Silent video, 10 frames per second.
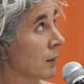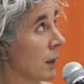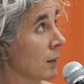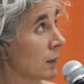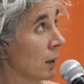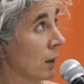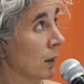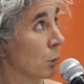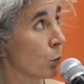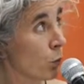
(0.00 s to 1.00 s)

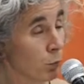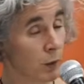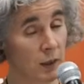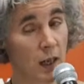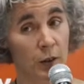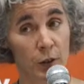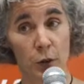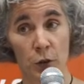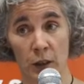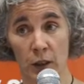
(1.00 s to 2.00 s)
that movements are
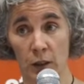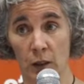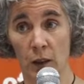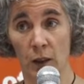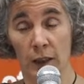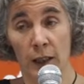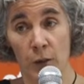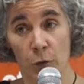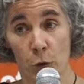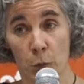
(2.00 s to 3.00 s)
using,
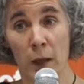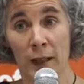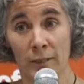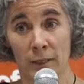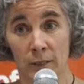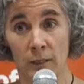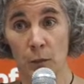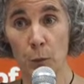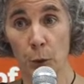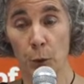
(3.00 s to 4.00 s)
again, for blended
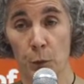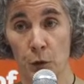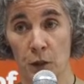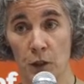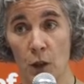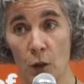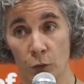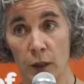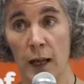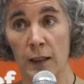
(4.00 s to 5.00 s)
purposes,
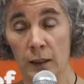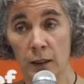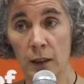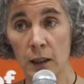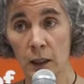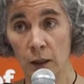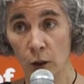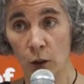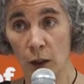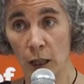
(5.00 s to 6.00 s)
offline and
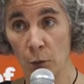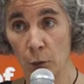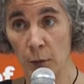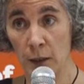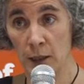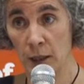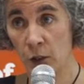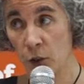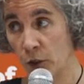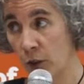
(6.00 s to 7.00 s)
online
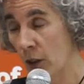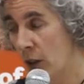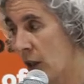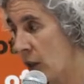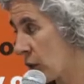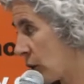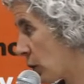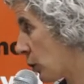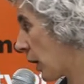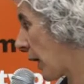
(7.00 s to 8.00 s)
mobilization.
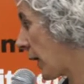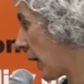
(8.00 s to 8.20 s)
So